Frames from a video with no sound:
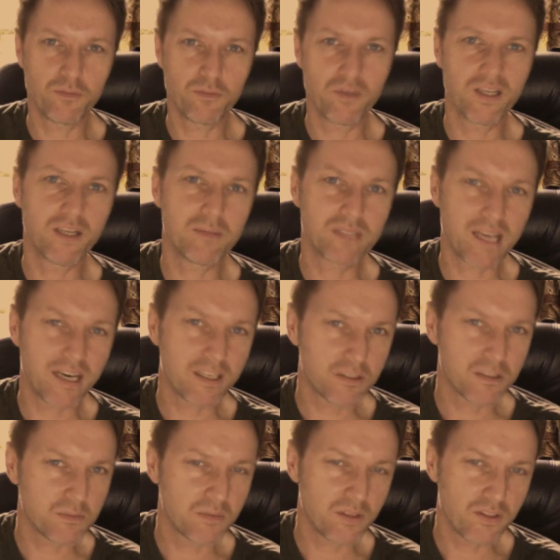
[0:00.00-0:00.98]
My name's
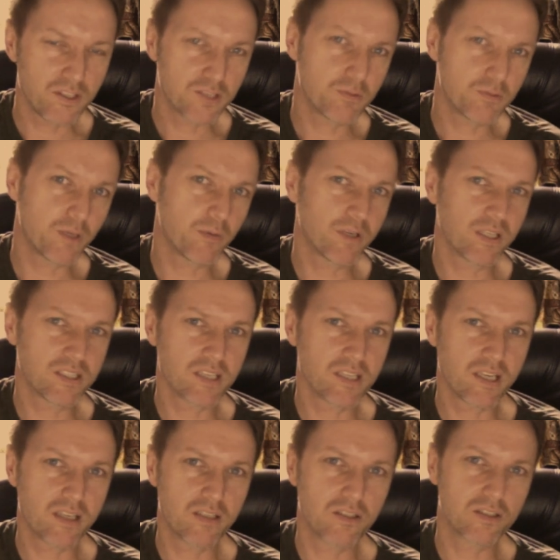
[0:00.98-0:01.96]
Adam and this week we're going to
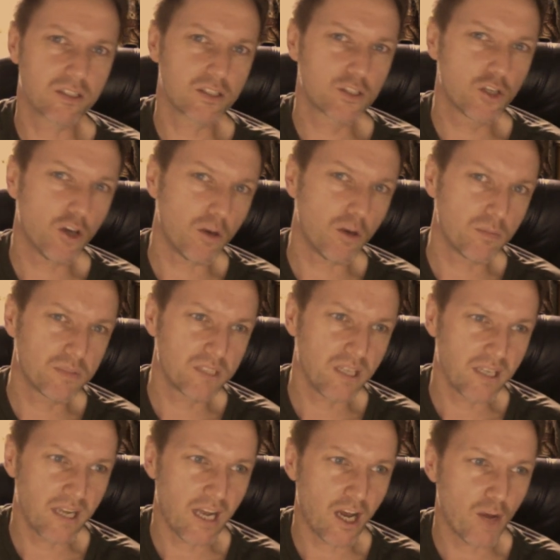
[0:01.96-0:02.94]
take a look at the top
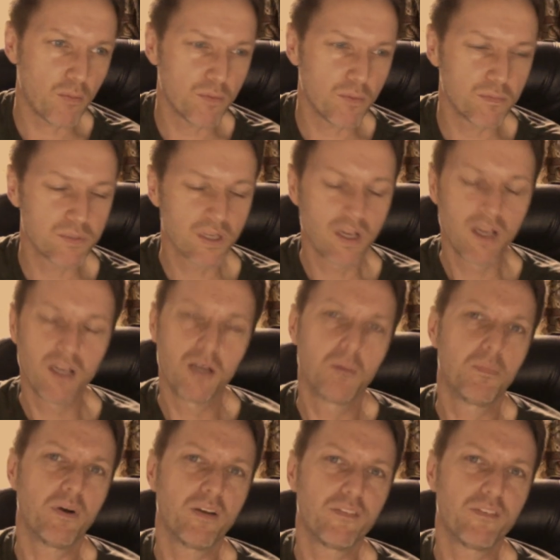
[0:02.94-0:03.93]
10 albums
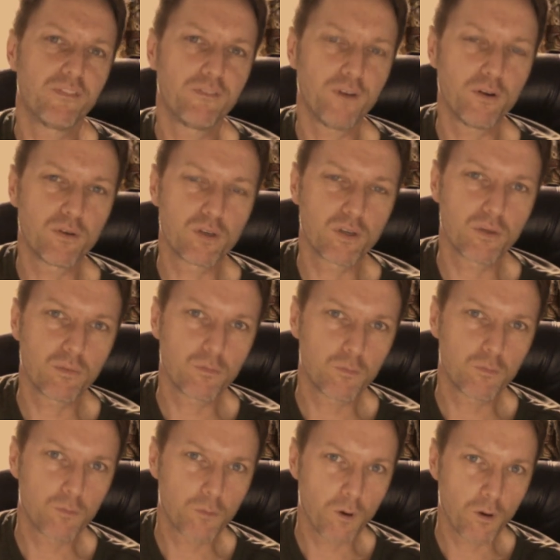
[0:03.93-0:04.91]
by folk
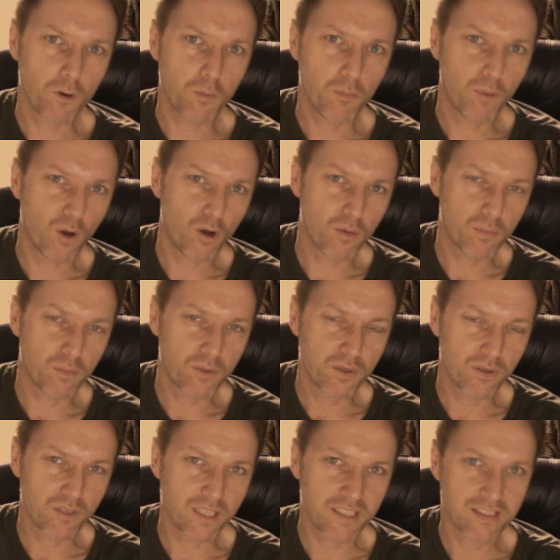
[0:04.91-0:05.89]
rock pop
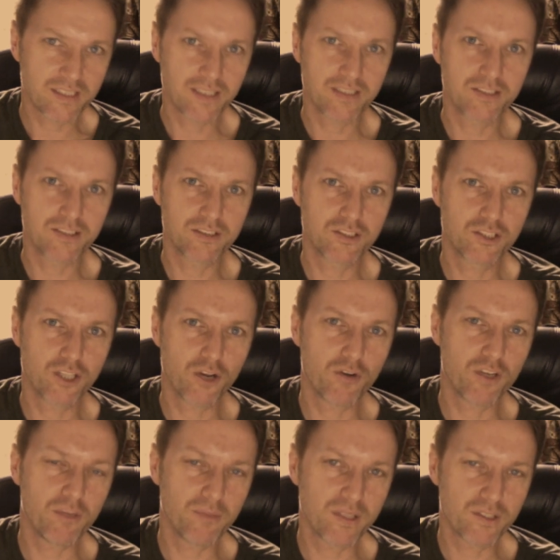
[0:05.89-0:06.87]
goddess
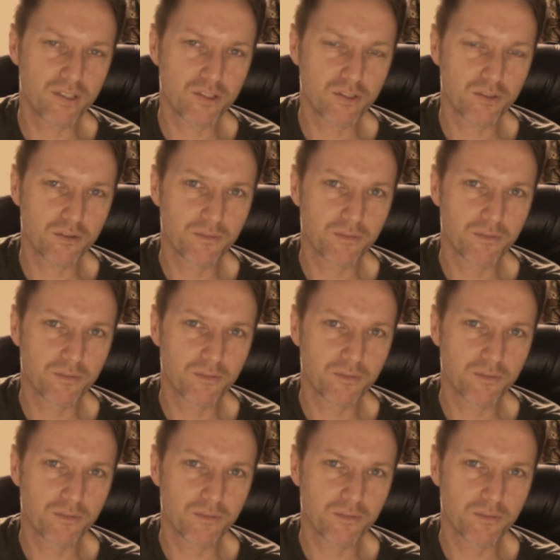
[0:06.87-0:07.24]
Joni Mitchell.